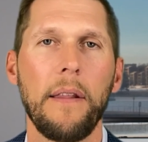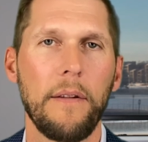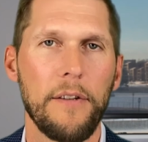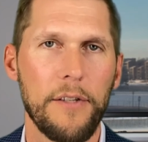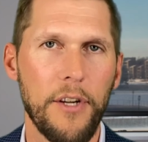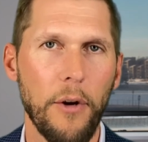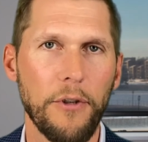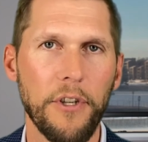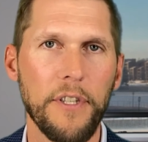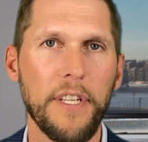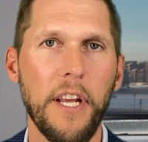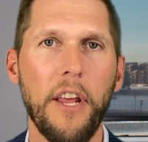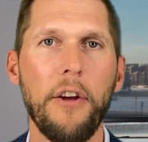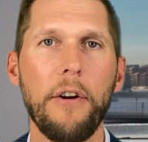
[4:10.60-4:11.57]
Social
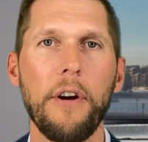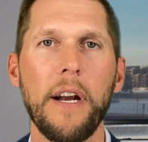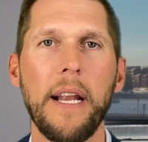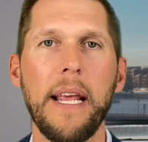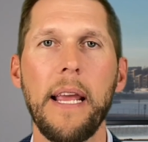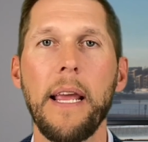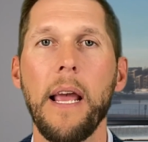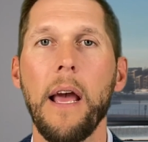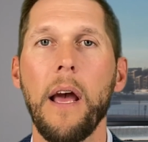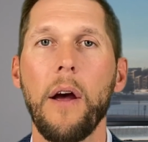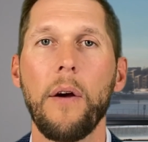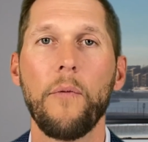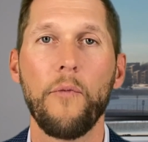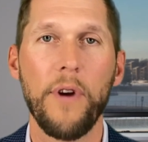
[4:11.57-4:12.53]
Security
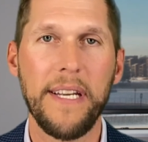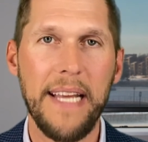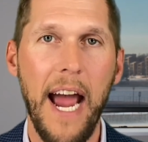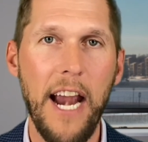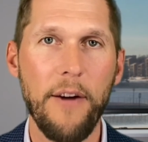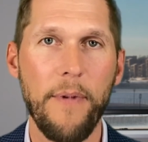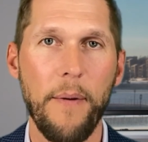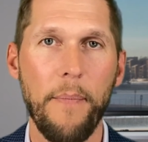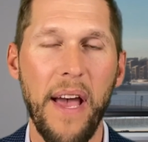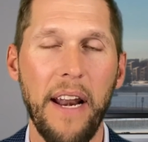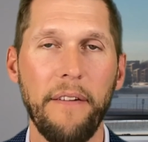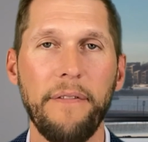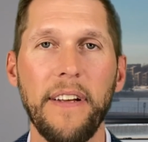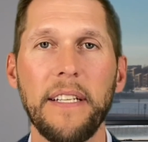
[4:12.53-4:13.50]
retirement
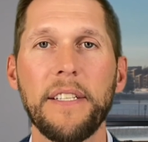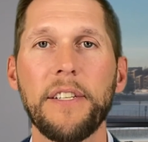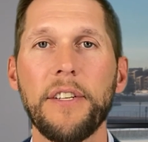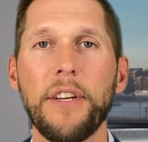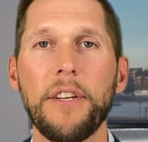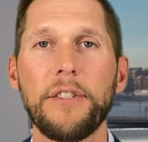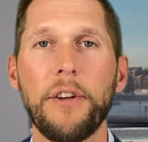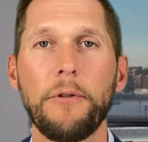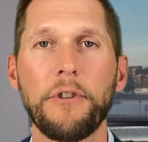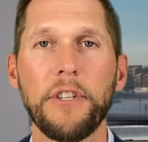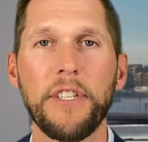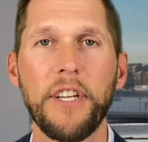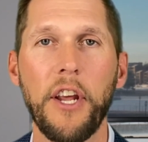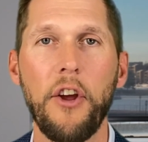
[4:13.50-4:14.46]
benefits,
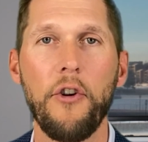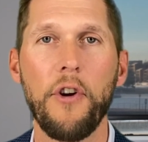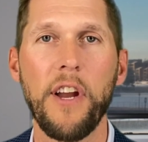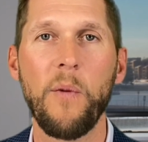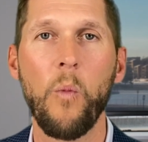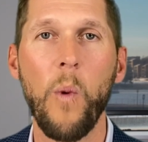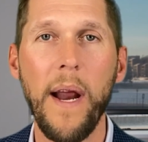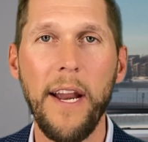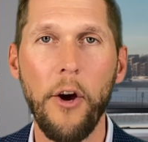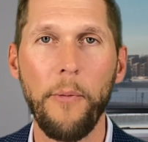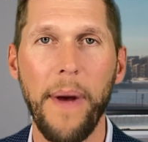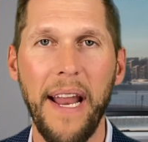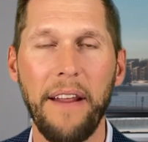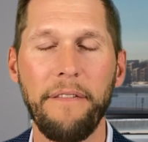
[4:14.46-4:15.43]
Social Security widow
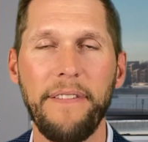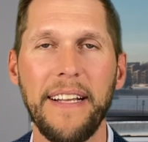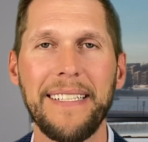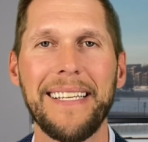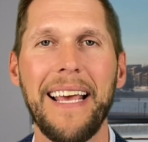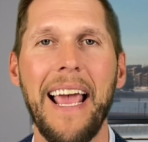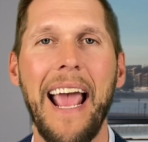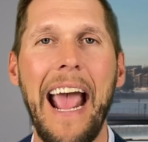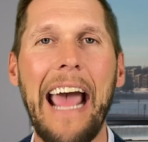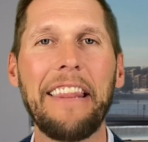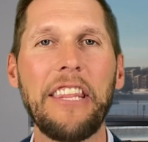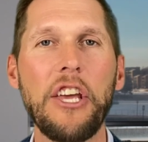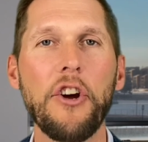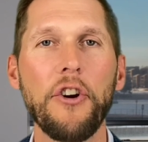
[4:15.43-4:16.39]
benefits,
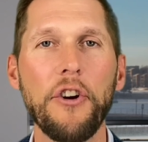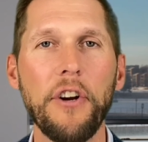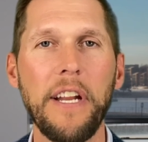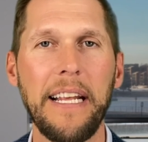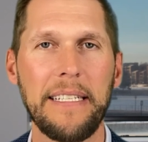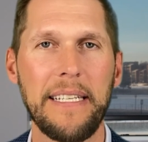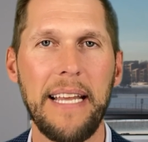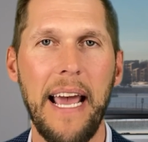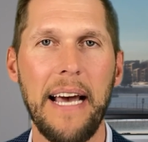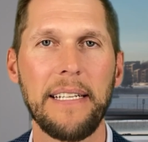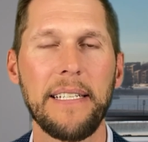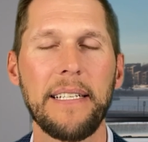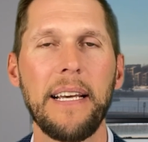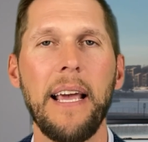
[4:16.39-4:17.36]
and the earnings
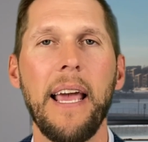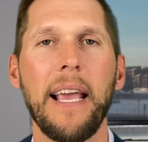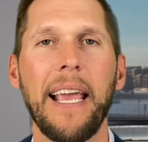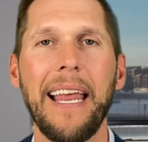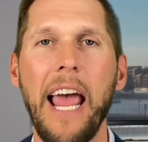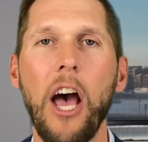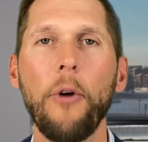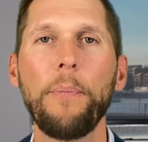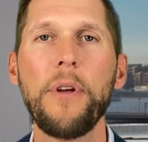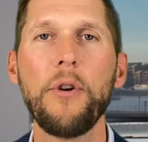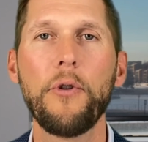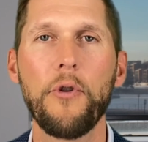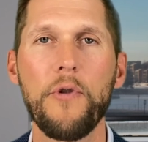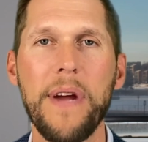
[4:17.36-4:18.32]
test can help you
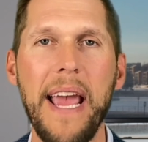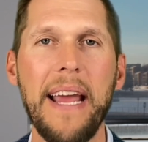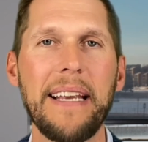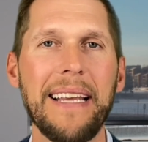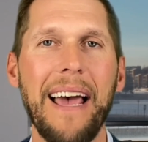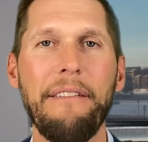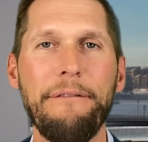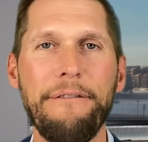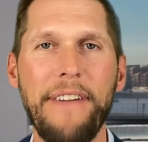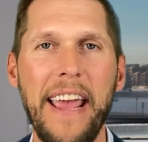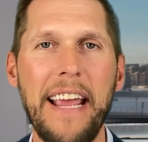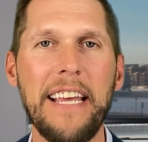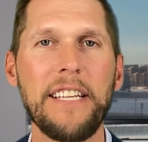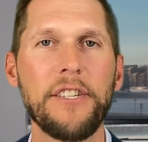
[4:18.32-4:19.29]
create a
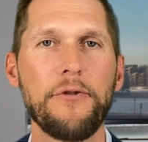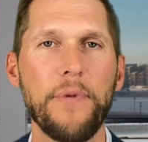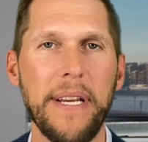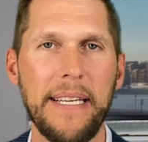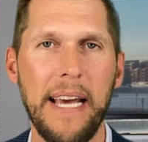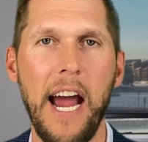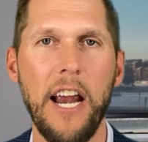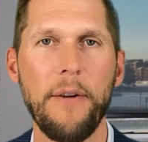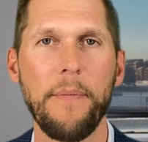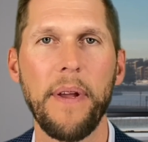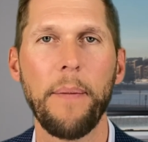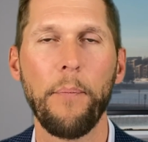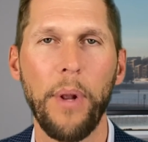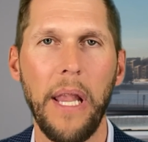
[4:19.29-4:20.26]
phased
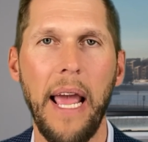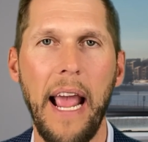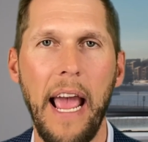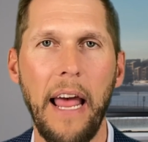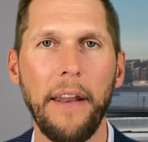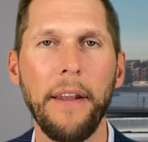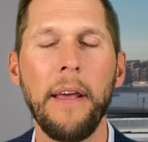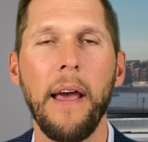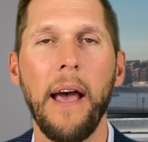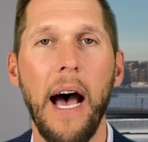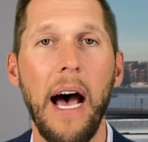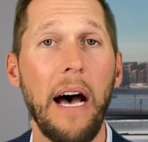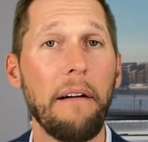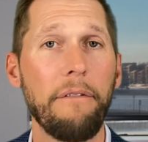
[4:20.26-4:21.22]
retirement plan
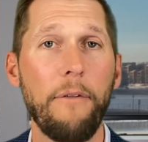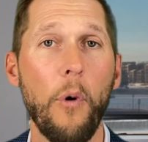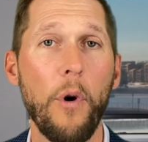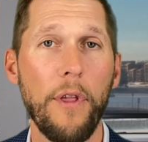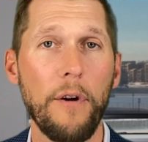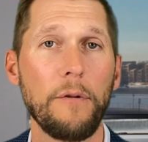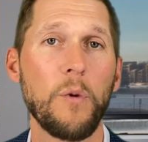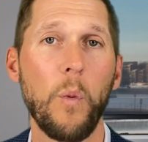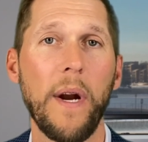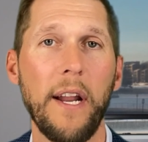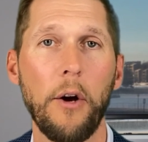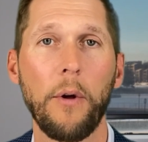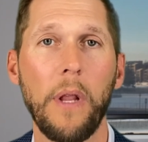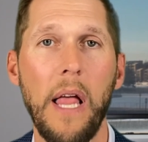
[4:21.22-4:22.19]
for those
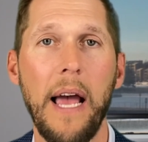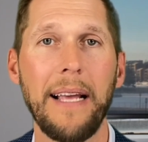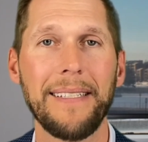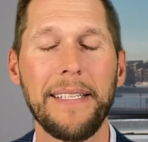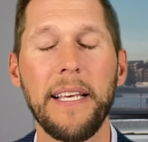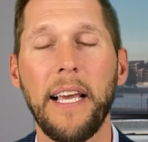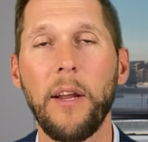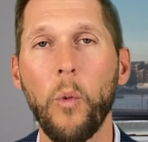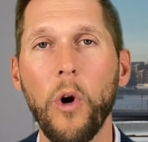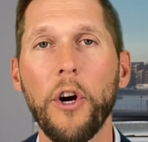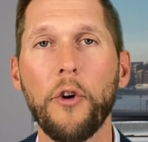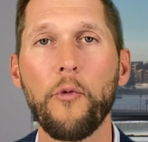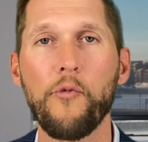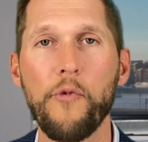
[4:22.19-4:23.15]
widow clients that can
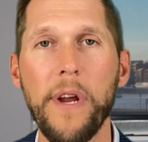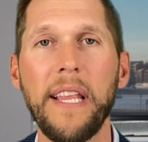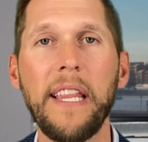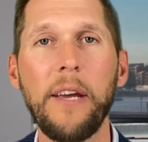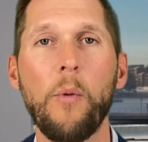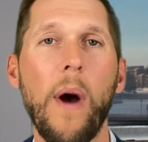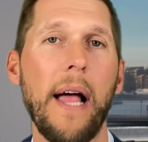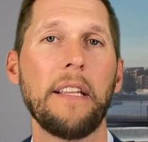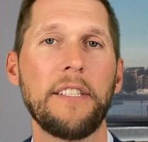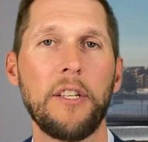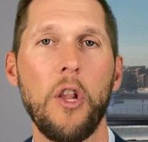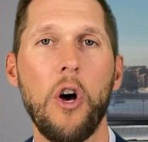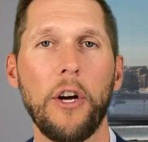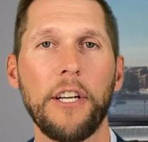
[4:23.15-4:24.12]
work really well
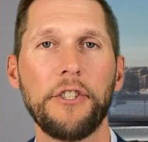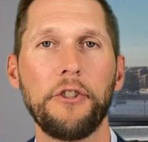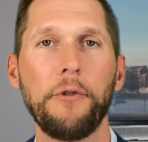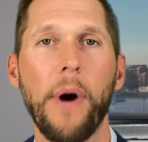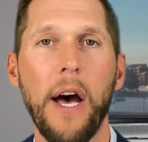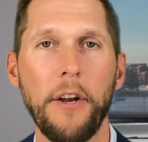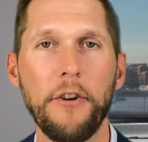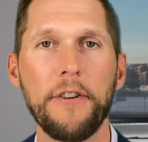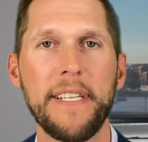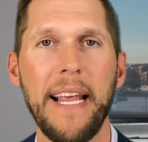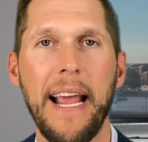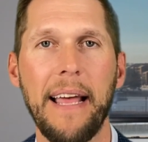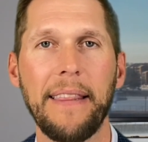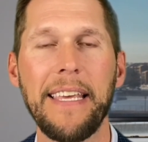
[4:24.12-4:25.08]
as long as you
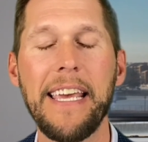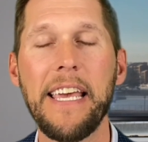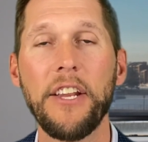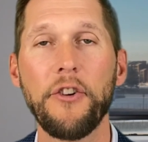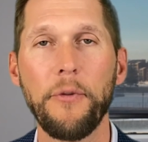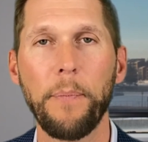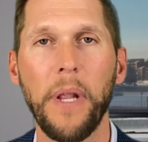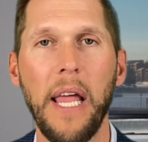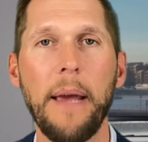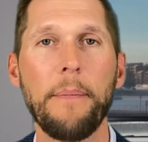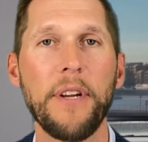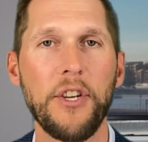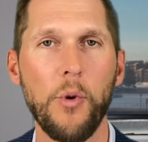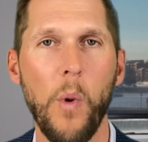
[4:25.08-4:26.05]
understand the interplay
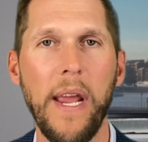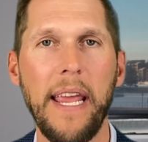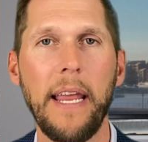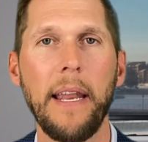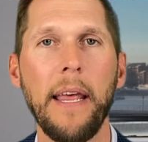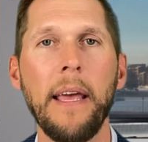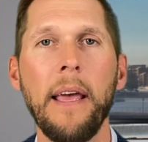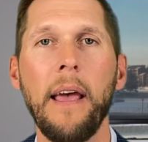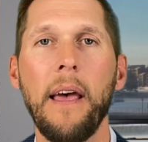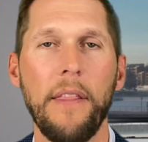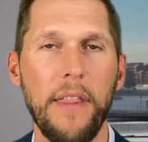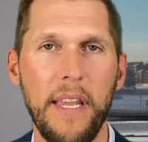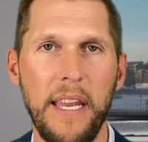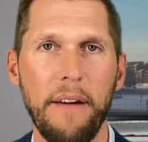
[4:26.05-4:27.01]
between
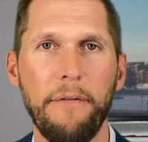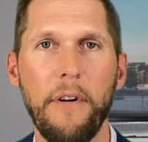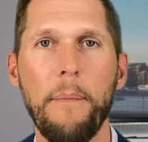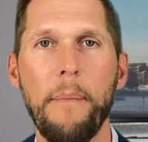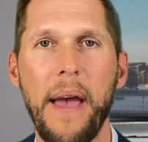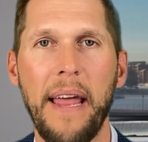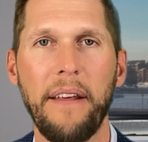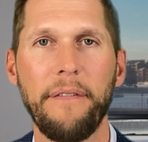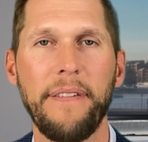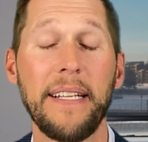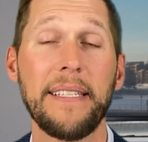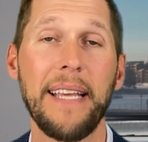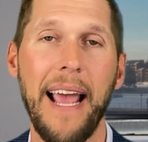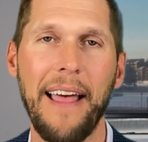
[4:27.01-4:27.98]
the different
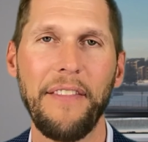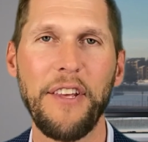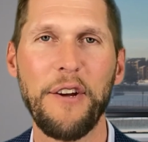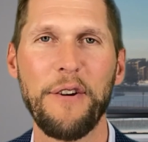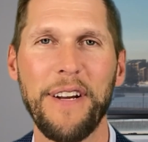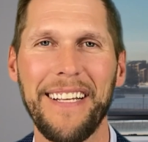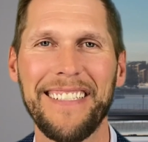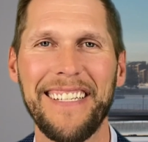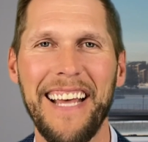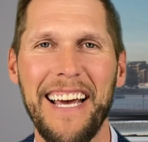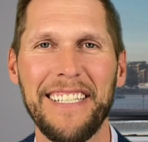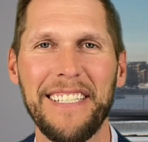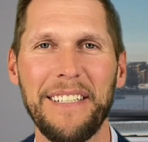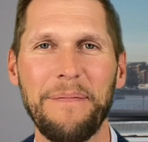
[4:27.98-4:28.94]
benefits and the earnings
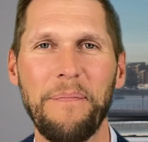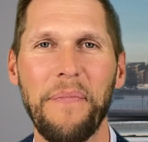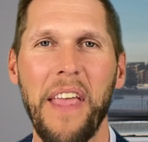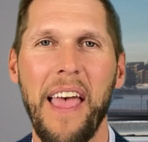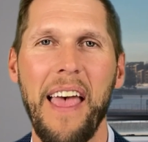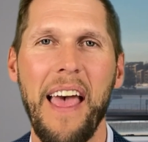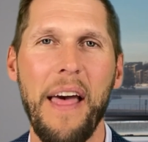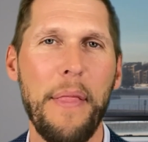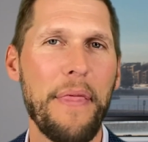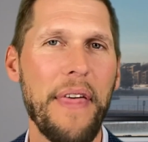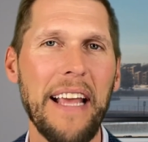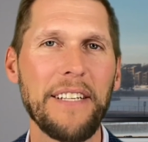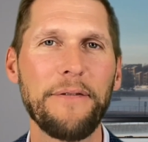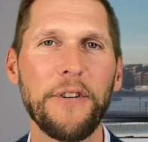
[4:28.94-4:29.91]
test.
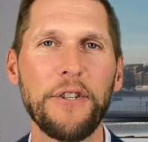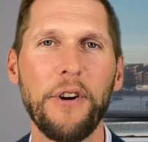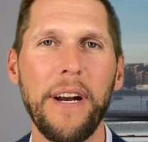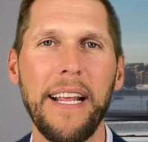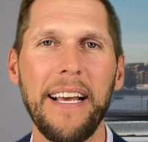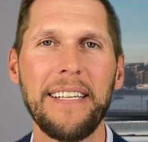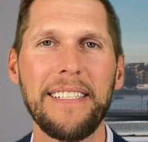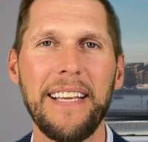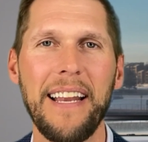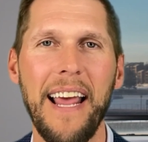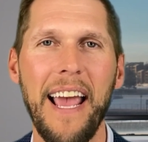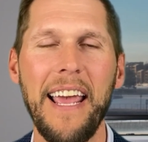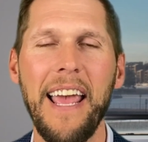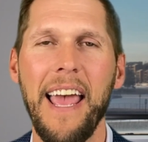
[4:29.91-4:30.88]
Thanks for joining us
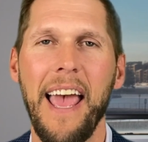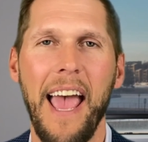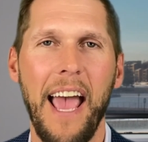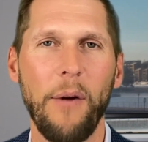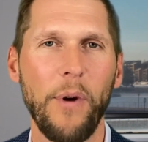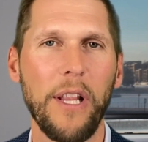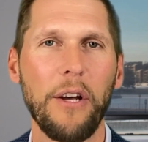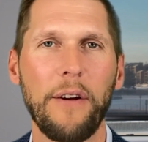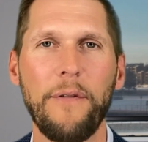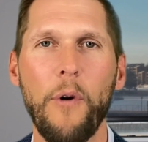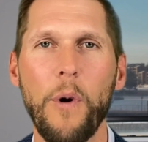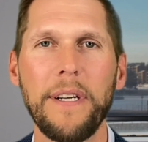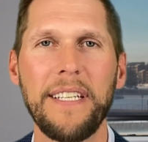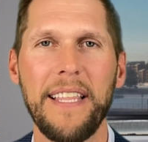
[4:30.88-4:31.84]
today, and we look
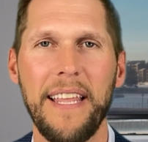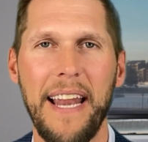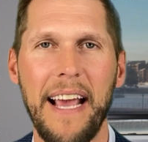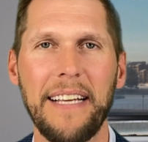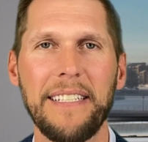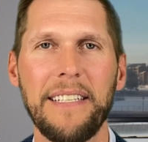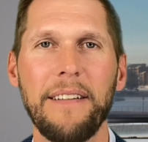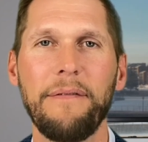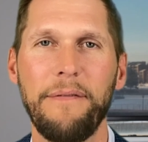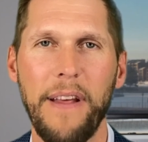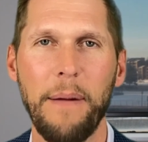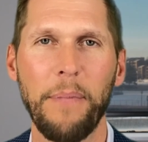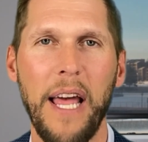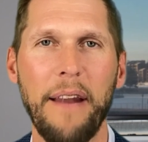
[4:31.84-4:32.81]
forward to the next
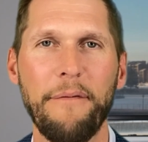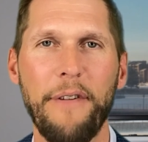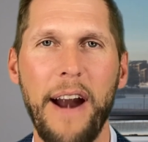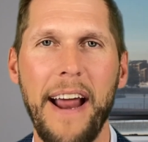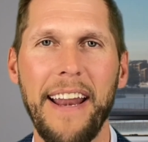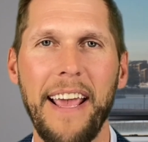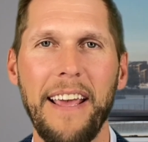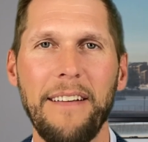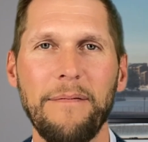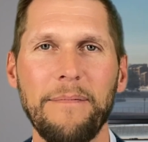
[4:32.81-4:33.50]
FinPlan Friday.